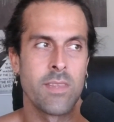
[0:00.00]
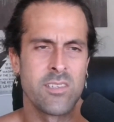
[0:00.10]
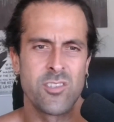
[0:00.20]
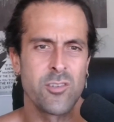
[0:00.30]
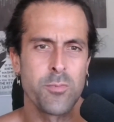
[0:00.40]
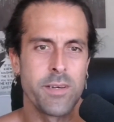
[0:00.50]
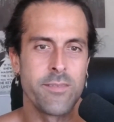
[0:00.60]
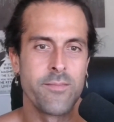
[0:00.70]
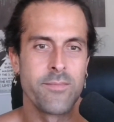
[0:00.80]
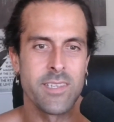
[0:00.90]

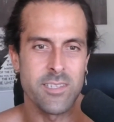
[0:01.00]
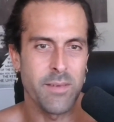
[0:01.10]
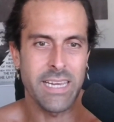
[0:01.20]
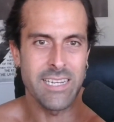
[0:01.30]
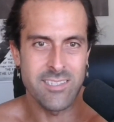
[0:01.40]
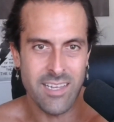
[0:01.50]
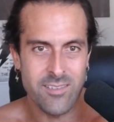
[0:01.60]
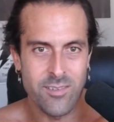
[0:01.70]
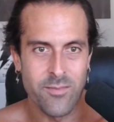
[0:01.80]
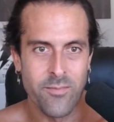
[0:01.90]
Stupid. Doesn't make any
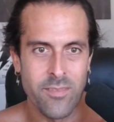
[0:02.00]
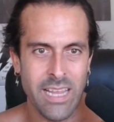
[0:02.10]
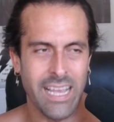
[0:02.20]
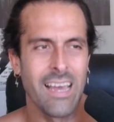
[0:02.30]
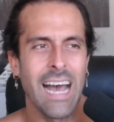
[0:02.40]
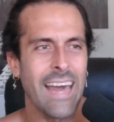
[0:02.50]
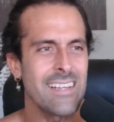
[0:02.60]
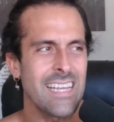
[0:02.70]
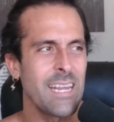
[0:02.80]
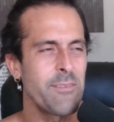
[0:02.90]
sense. Like, how
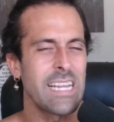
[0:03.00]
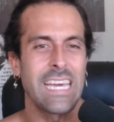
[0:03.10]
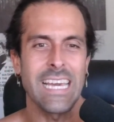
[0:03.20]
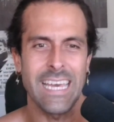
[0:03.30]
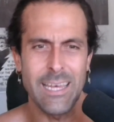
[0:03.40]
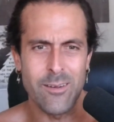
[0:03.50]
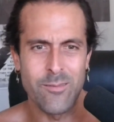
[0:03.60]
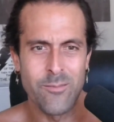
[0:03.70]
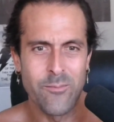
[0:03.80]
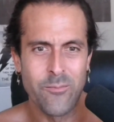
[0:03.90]
does that even kick in?
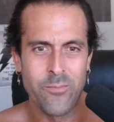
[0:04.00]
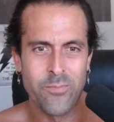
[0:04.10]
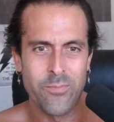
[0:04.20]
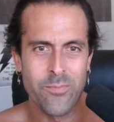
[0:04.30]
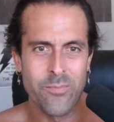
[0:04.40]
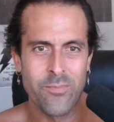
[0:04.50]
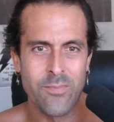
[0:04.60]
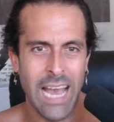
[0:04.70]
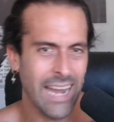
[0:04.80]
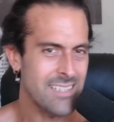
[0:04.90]

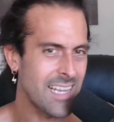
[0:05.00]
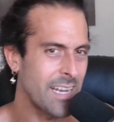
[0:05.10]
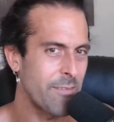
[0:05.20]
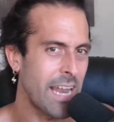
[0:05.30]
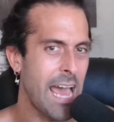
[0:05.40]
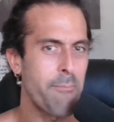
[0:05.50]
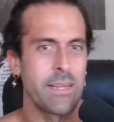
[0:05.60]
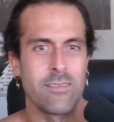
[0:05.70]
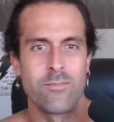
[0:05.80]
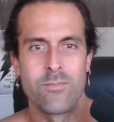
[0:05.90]
How does that even
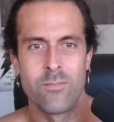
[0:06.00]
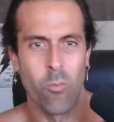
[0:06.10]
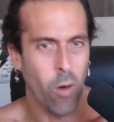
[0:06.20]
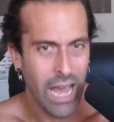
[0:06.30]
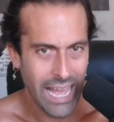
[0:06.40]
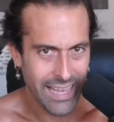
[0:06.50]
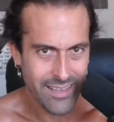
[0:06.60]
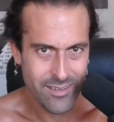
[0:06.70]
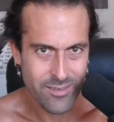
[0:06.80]
happen? Why?